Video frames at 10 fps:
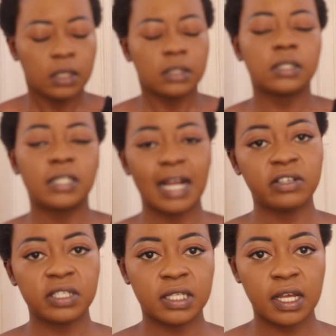
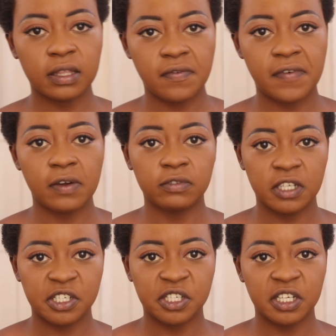Zaron said the
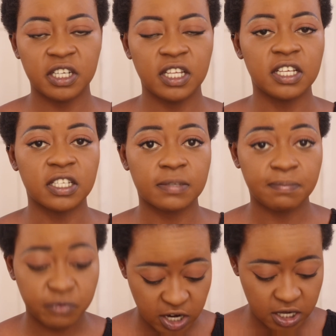foundation is
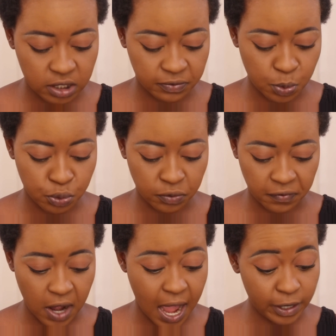transfer proof.
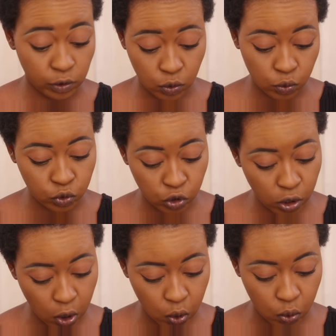Now, I don't
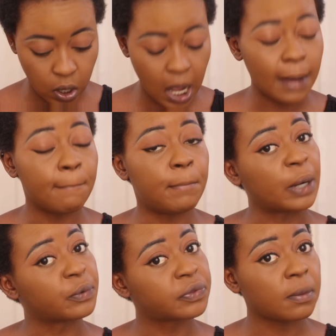know
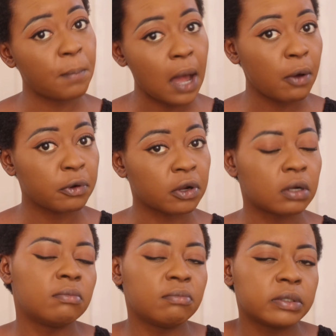about the powder,
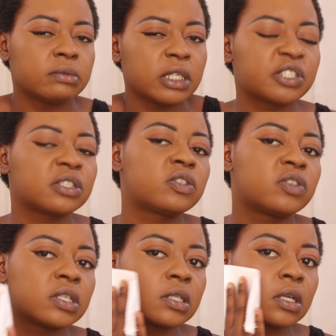but let's just
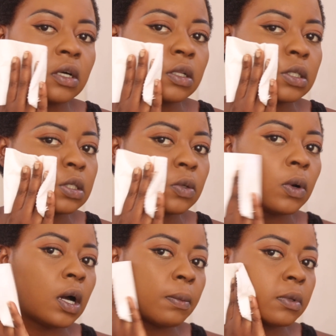test it out. Let's see
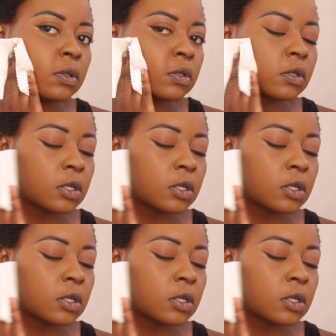what happens.